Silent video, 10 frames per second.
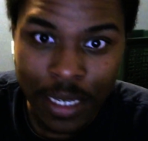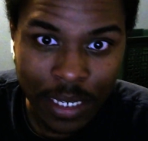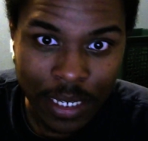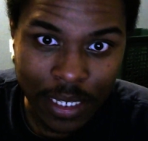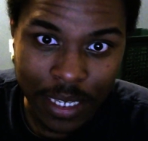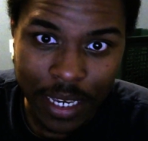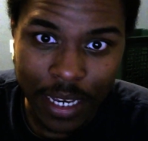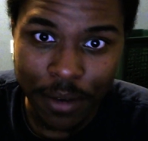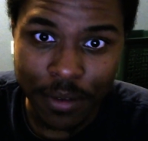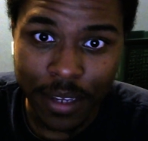Yeah, I
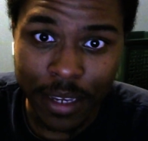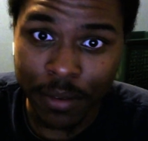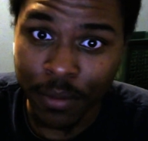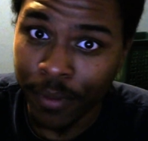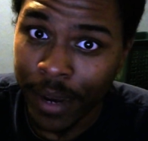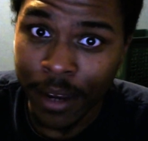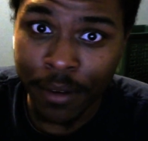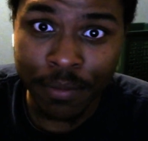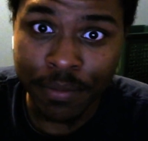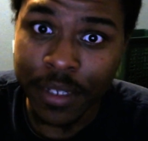was like, wow,
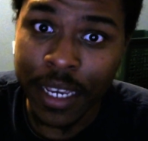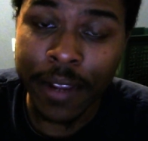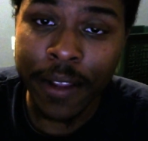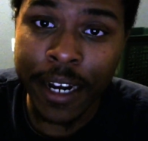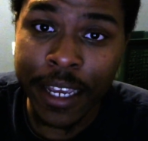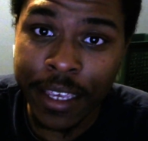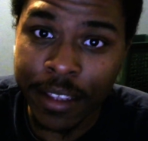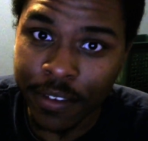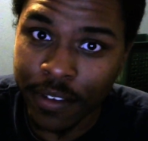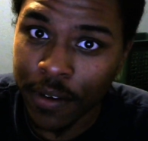we got a lot of hits,
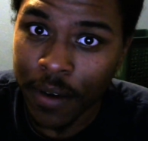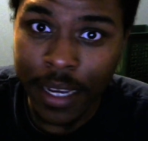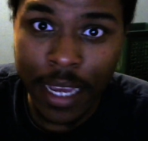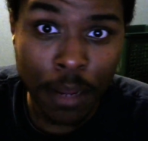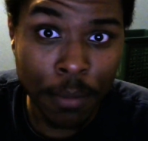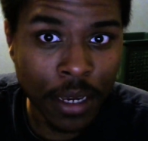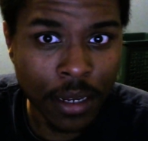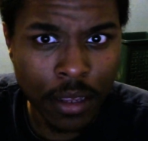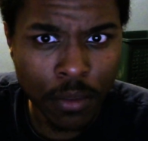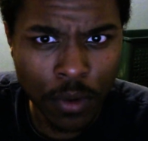so I gotta make
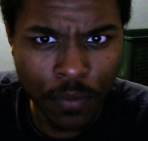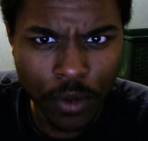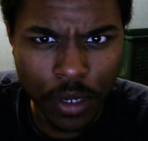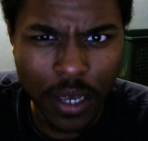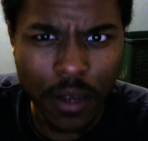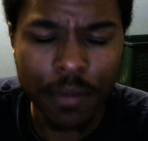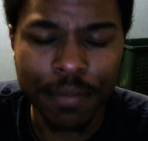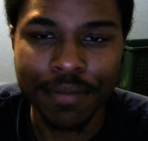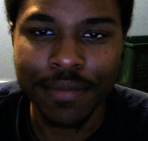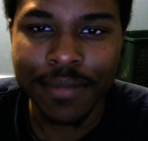another one for y'all.
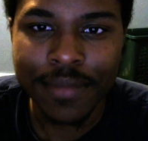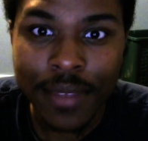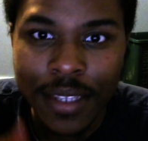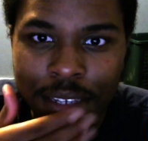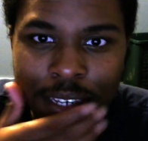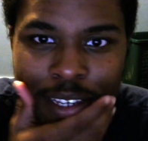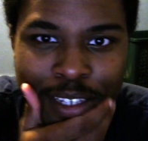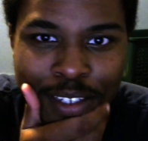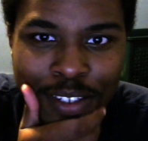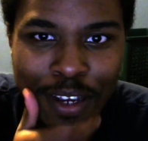
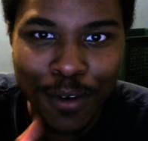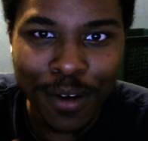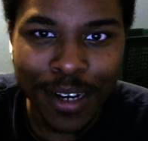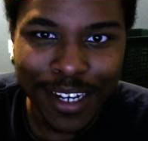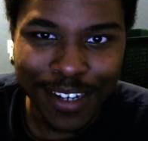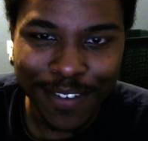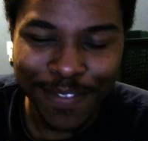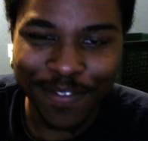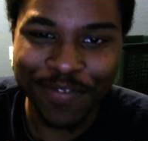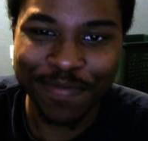So,
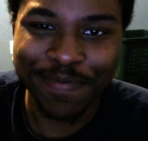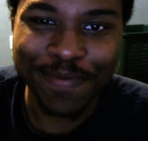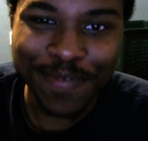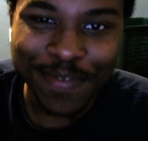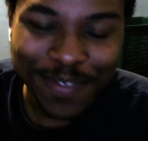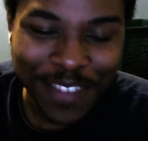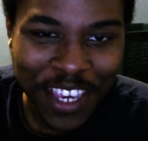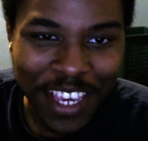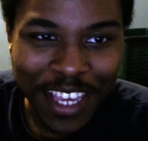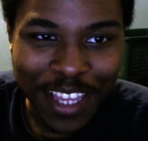
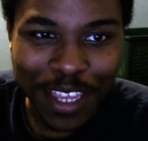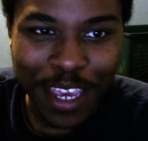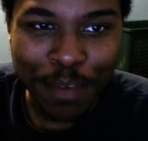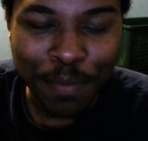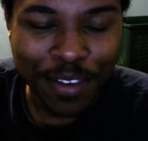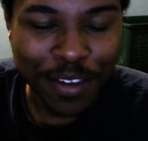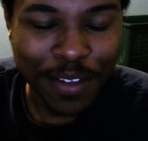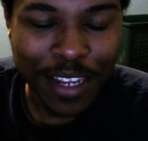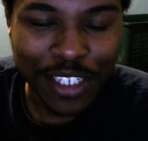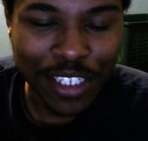the episode
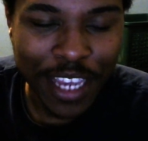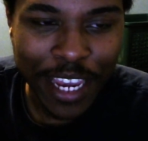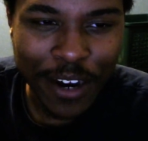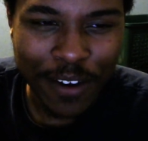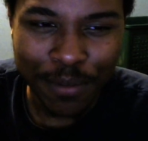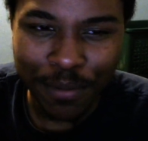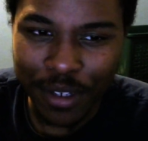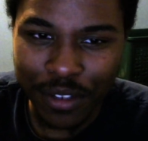that just aired was